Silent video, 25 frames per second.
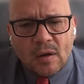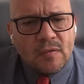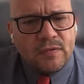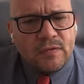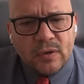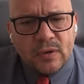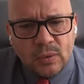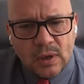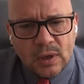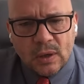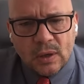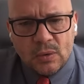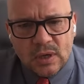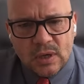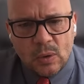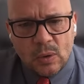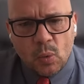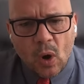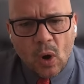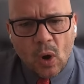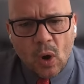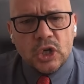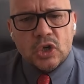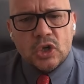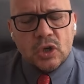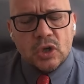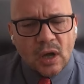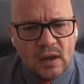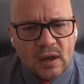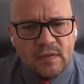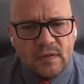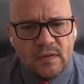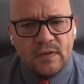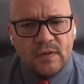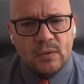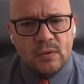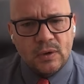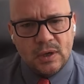feel guilty. Why should I
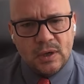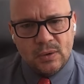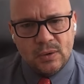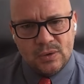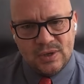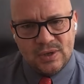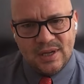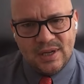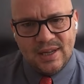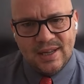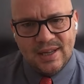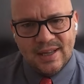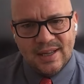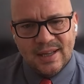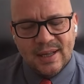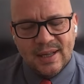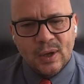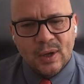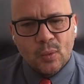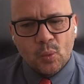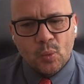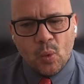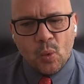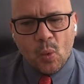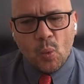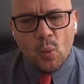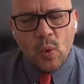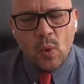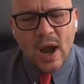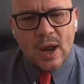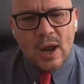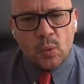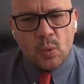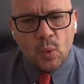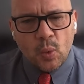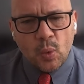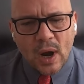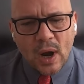feel guilty?" What, where
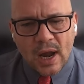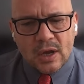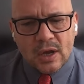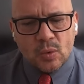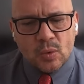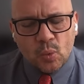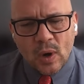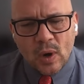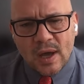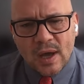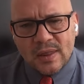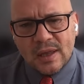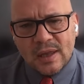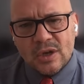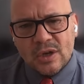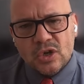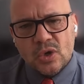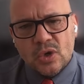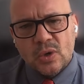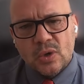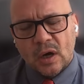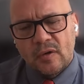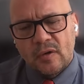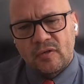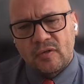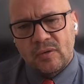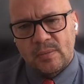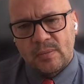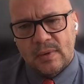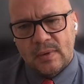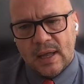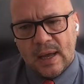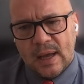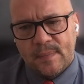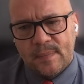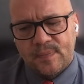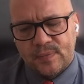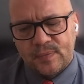where where then do you go from
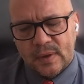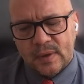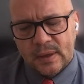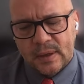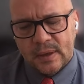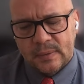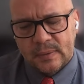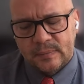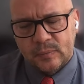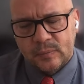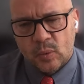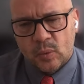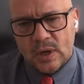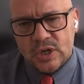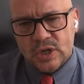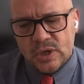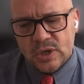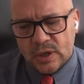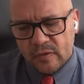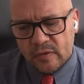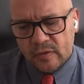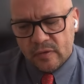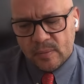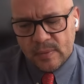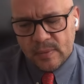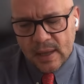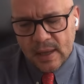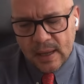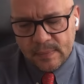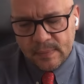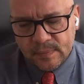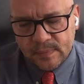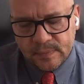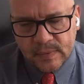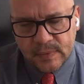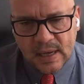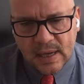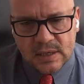that? Where do you go from that?
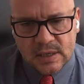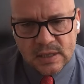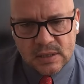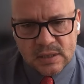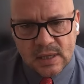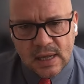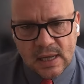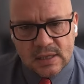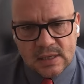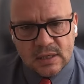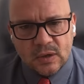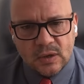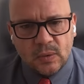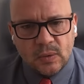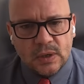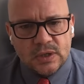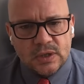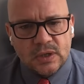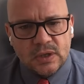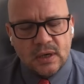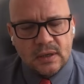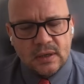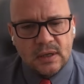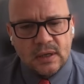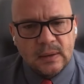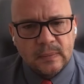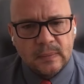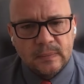That's that's the question, I think.